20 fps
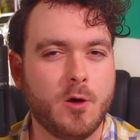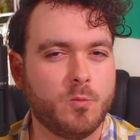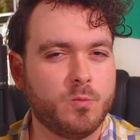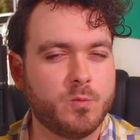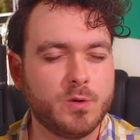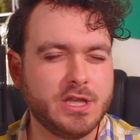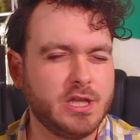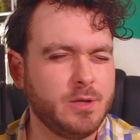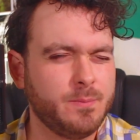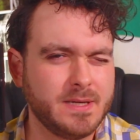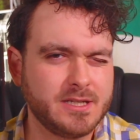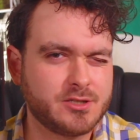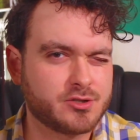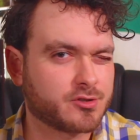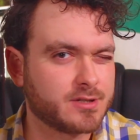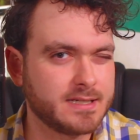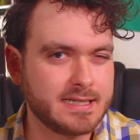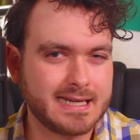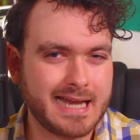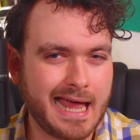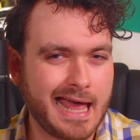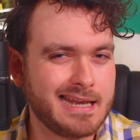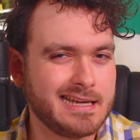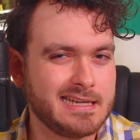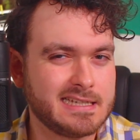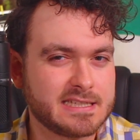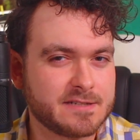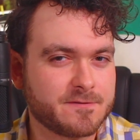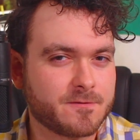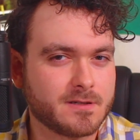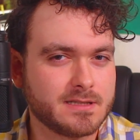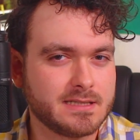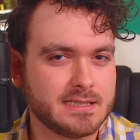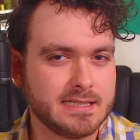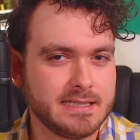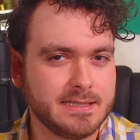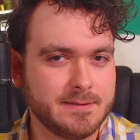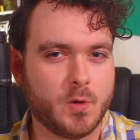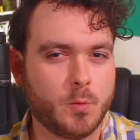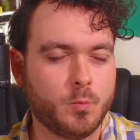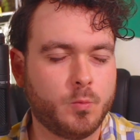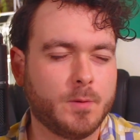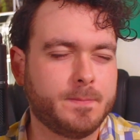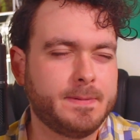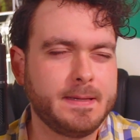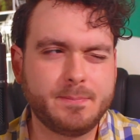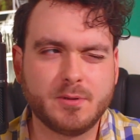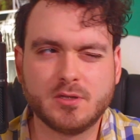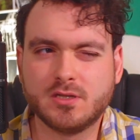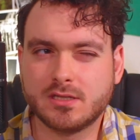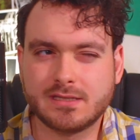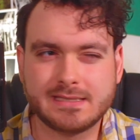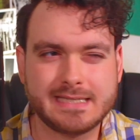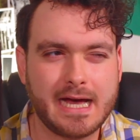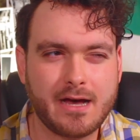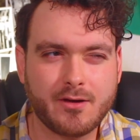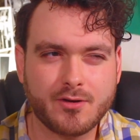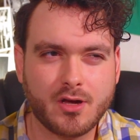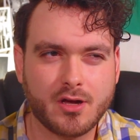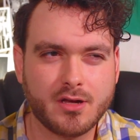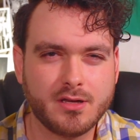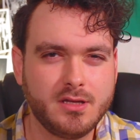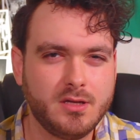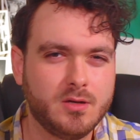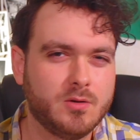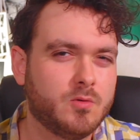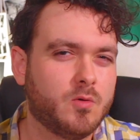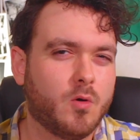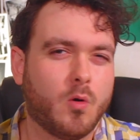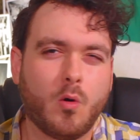will you be treated any differently? Will people look down on you,